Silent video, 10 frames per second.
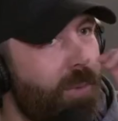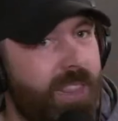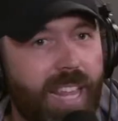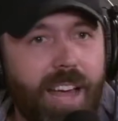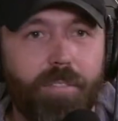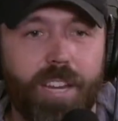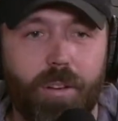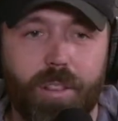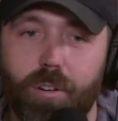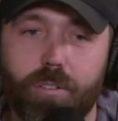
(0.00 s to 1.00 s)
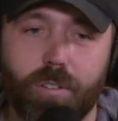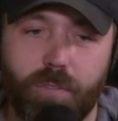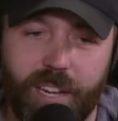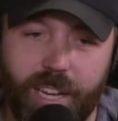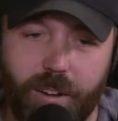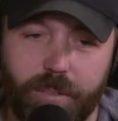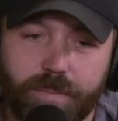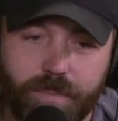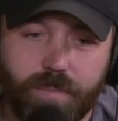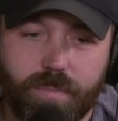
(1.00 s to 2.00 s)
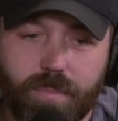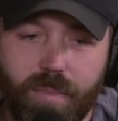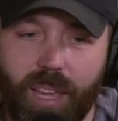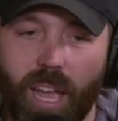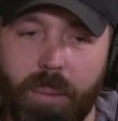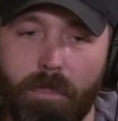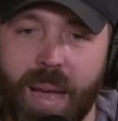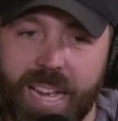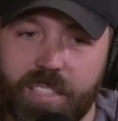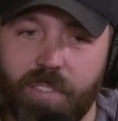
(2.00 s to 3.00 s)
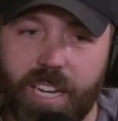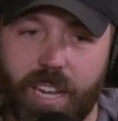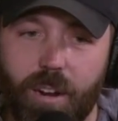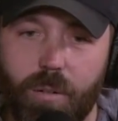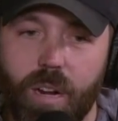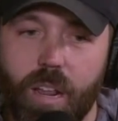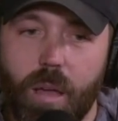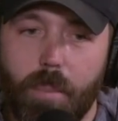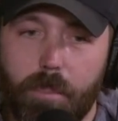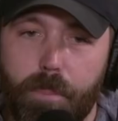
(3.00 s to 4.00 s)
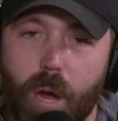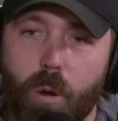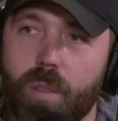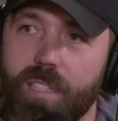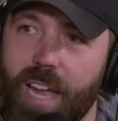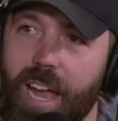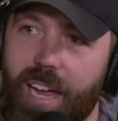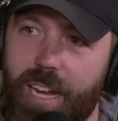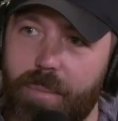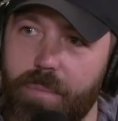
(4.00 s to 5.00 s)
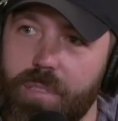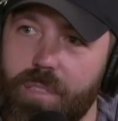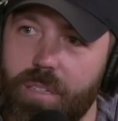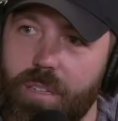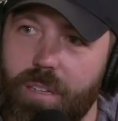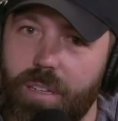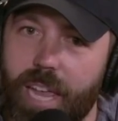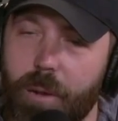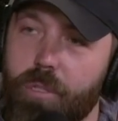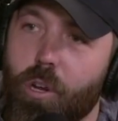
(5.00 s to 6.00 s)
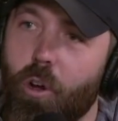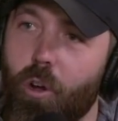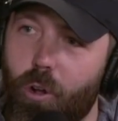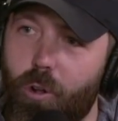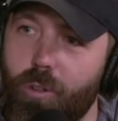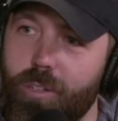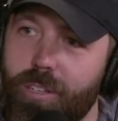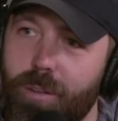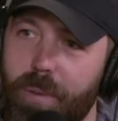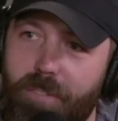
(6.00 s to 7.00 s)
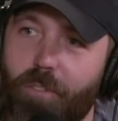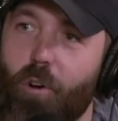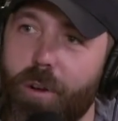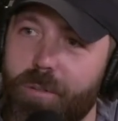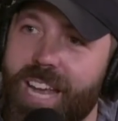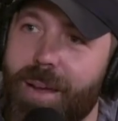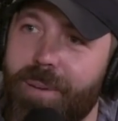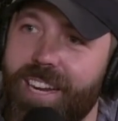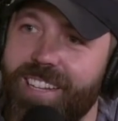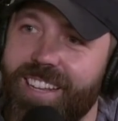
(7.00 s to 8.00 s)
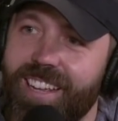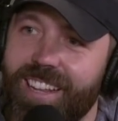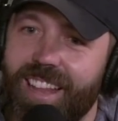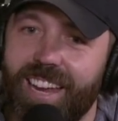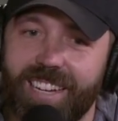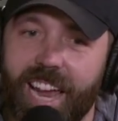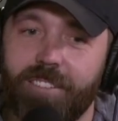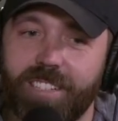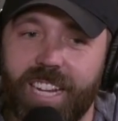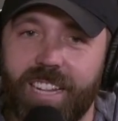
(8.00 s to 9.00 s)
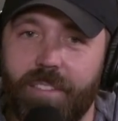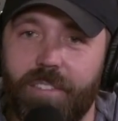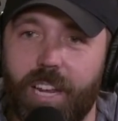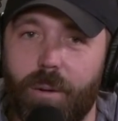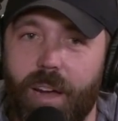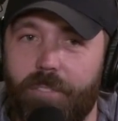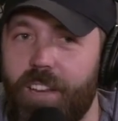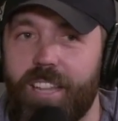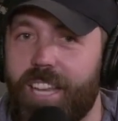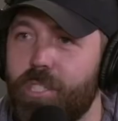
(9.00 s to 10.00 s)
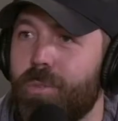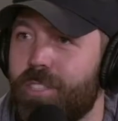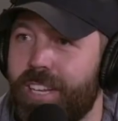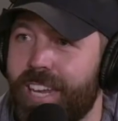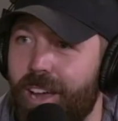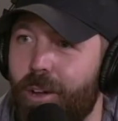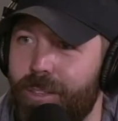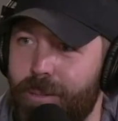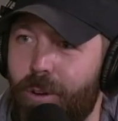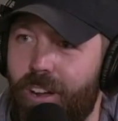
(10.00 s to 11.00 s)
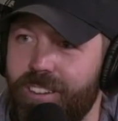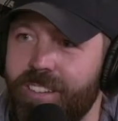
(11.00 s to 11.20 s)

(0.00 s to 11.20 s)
with that video, the good video, and Matt's video, both times it was called before it was happening. Like Garrett said in that video, I feel like someone's going to get a hole-in-one.